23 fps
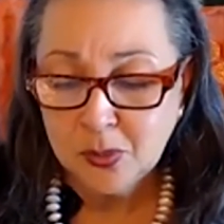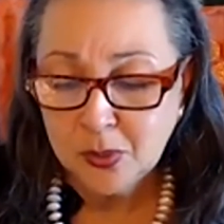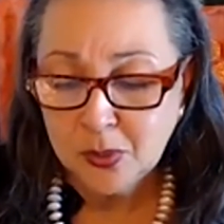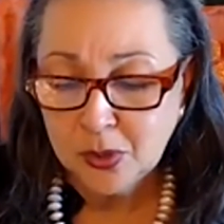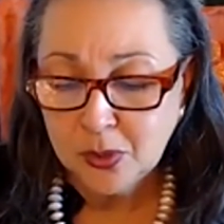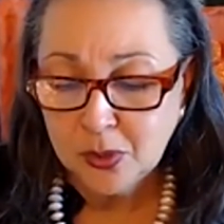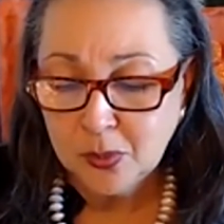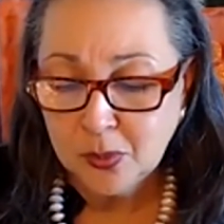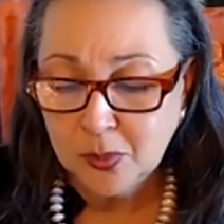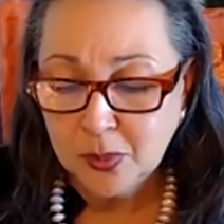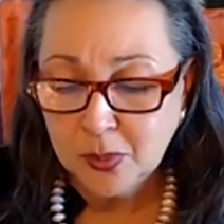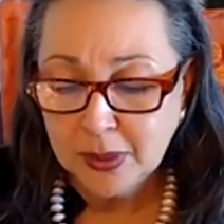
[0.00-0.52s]
So
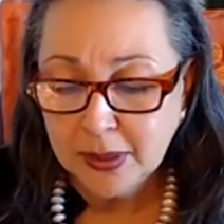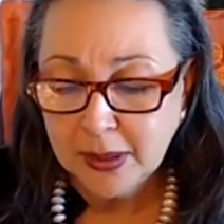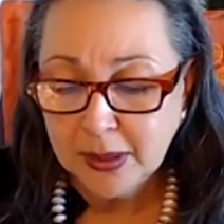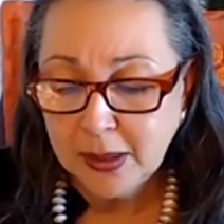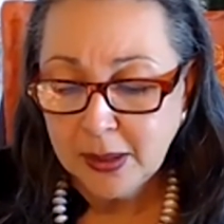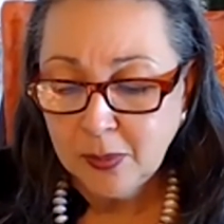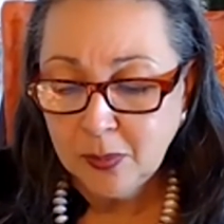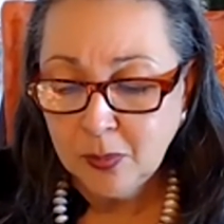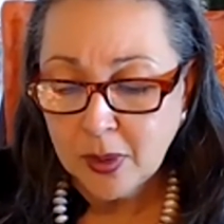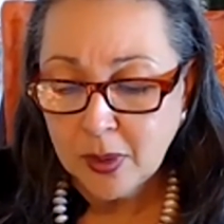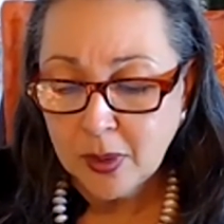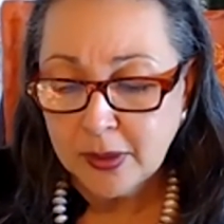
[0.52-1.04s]
you
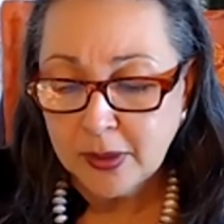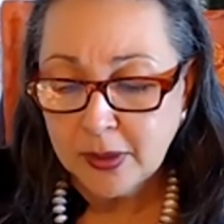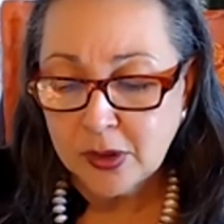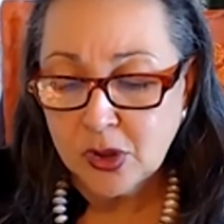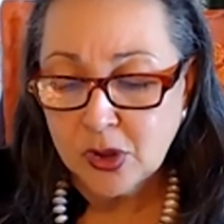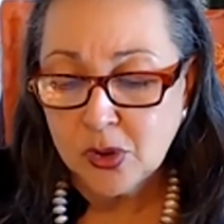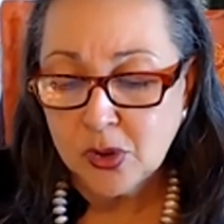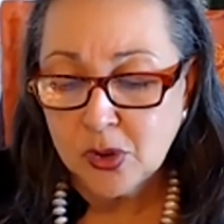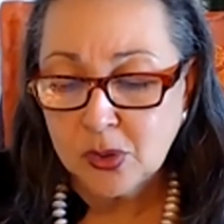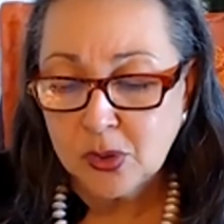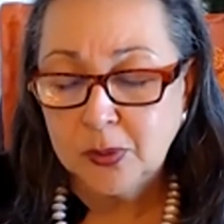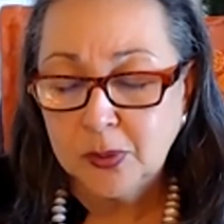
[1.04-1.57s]
really
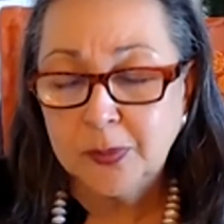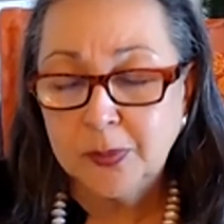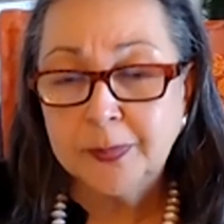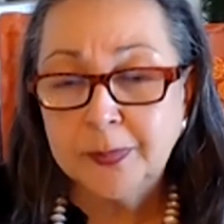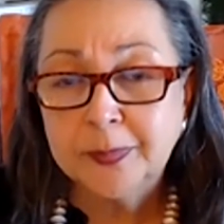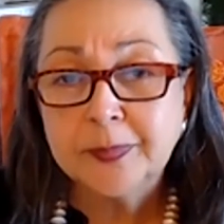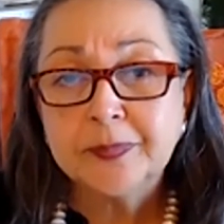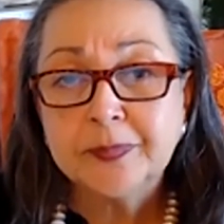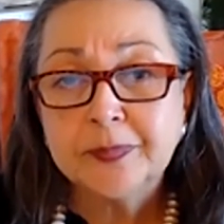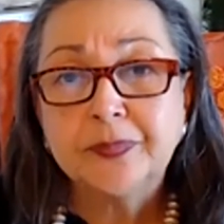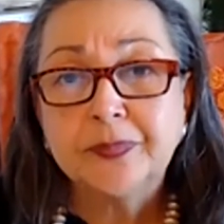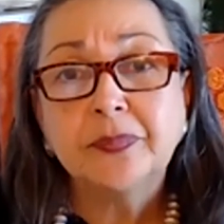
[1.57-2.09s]
want
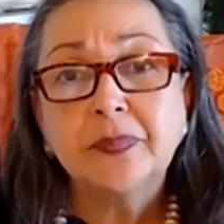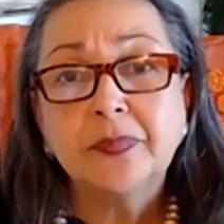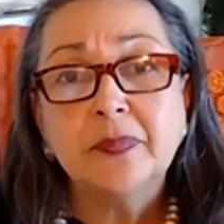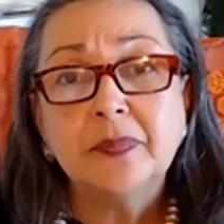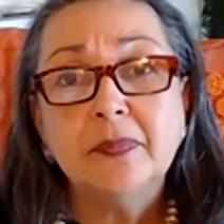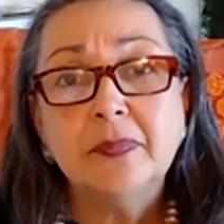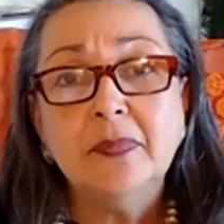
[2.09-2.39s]
to